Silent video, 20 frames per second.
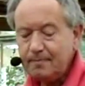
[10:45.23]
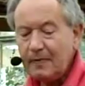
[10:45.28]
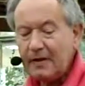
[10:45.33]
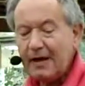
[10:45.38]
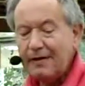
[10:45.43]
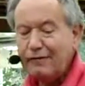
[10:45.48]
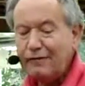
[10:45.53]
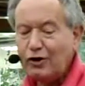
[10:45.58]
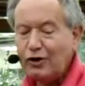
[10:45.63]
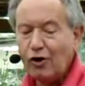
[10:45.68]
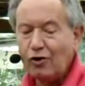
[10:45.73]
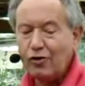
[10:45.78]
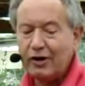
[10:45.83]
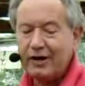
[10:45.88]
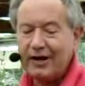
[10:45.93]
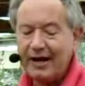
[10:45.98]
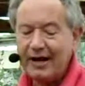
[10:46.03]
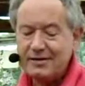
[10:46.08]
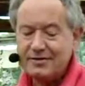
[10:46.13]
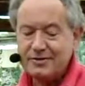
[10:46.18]
If you've got
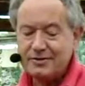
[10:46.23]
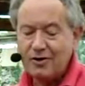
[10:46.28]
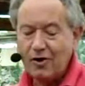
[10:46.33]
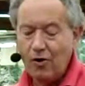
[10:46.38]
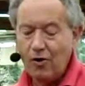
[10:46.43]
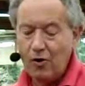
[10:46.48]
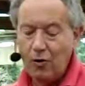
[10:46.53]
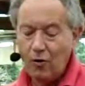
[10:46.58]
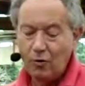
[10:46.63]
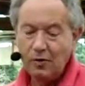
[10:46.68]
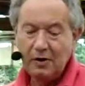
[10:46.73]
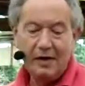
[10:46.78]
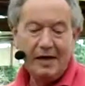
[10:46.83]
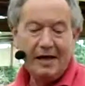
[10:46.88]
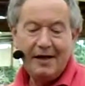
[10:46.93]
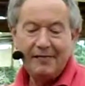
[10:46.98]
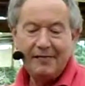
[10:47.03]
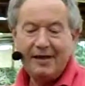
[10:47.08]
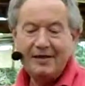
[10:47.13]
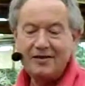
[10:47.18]
clay soil,
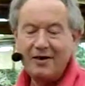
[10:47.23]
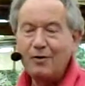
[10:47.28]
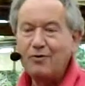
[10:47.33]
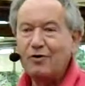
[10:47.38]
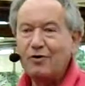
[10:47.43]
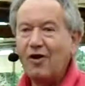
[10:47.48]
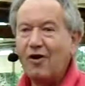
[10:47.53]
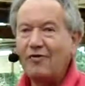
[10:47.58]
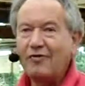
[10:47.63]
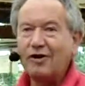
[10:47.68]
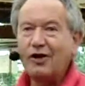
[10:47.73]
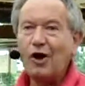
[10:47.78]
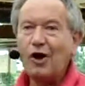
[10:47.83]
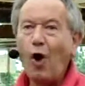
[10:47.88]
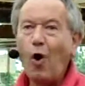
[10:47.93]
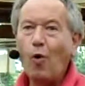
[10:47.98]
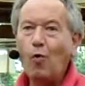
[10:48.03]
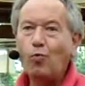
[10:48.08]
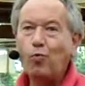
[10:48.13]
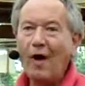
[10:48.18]
they don't like the
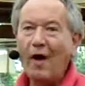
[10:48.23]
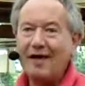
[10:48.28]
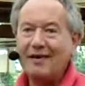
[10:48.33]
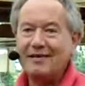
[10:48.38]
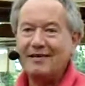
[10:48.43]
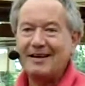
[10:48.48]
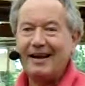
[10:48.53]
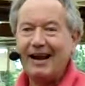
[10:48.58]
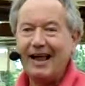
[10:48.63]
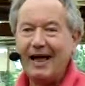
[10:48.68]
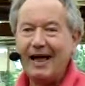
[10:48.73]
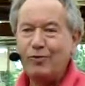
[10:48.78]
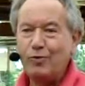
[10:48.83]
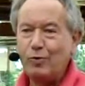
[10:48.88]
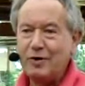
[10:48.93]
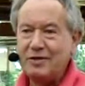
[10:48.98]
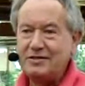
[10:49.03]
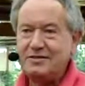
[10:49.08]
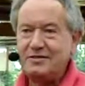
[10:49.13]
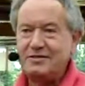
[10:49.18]
cold, wet clay in the
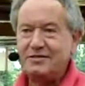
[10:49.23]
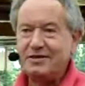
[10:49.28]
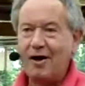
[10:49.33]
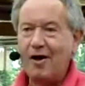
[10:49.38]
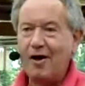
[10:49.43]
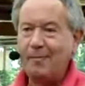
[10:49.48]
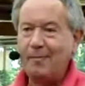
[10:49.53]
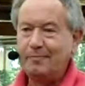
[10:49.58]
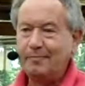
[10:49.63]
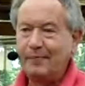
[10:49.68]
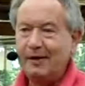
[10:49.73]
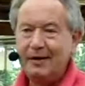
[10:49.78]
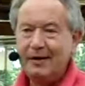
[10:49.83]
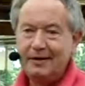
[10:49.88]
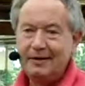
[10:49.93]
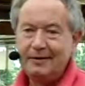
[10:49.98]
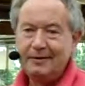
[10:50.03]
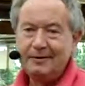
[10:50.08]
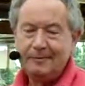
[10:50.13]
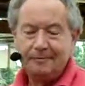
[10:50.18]
winter time.
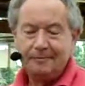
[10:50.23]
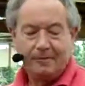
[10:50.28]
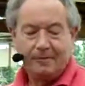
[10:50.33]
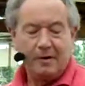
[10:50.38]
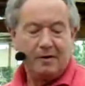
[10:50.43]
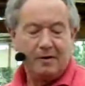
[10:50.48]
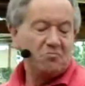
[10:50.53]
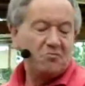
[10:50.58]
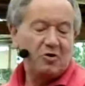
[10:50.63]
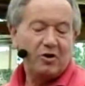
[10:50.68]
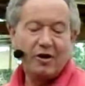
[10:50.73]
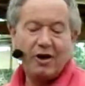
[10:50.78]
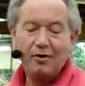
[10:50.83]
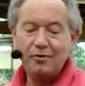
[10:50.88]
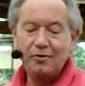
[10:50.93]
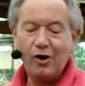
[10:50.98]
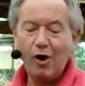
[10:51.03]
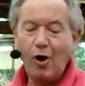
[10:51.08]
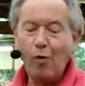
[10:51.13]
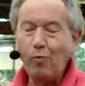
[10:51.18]
You know,
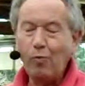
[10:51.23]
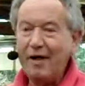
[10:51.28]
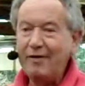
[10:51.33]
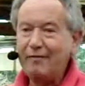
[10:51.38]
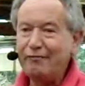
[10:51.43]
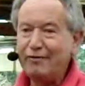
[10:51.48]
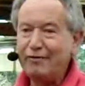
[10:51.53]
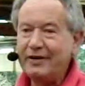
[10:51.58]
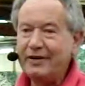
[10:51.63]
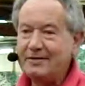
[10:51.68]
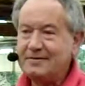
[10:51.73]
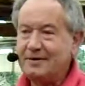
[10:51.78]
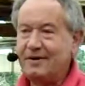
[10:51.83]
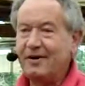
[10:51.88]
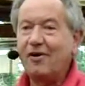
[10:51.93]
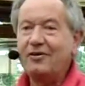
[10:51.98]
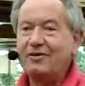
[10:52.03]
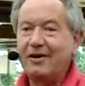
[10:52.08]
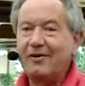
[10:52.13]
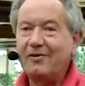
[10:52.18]
cold, wet feet, and
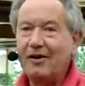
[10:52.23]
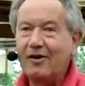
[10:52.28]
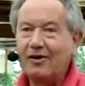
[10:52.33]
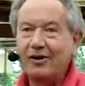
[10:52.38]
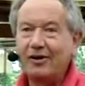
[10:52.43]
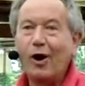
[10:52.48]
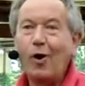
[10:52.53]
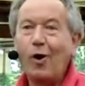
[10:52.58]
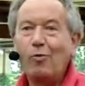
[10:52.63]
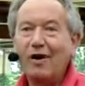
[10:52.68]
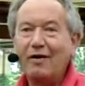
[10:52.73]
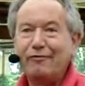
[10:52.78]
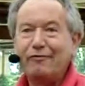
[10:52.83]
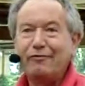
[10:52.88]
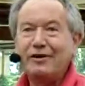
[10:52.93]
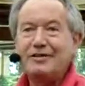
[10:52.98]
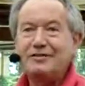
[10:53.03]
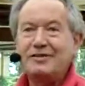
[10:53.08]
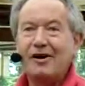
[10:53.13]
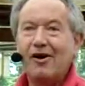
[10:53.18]
I don't like cold, wet
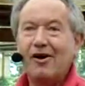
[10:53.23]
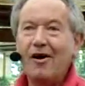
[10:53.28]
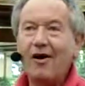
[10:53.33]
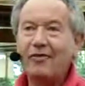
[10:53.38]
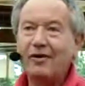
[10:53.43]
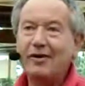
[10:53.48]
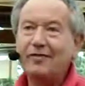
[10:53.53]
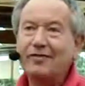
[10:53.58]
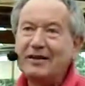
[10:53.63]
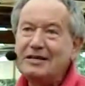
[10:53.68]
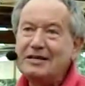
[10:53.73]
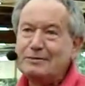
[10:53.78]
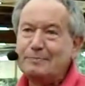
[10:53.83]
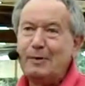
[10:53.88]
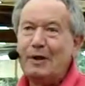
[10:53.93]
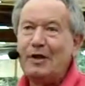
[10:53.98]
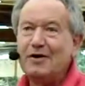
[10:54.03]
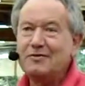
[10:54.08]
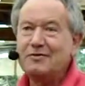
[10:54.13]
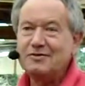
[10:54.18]
feet either, and these
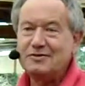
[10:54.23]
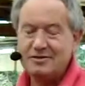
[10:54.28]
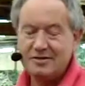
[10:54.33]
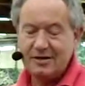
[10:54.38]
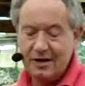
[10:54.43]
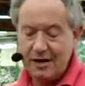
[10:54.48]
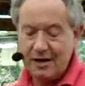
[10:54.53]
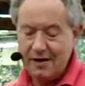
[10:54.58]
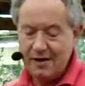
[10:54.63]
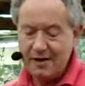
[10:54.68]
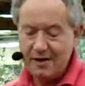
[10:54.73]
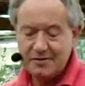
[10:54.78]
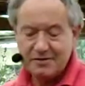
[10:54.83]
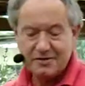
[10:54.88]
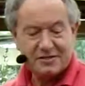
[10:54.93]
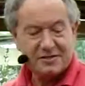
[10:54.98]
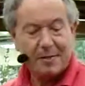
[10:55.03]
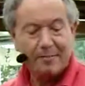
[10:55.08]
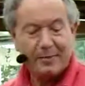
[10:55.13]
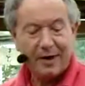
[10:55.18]
plants
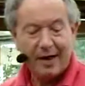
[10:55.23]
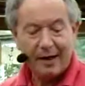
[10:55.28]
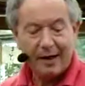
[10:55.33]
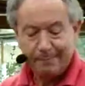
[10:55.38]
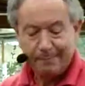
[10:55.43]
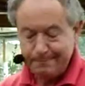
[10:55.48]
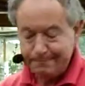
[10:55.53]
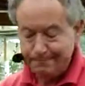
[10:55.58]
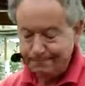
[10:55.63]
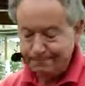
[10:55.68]
are similar.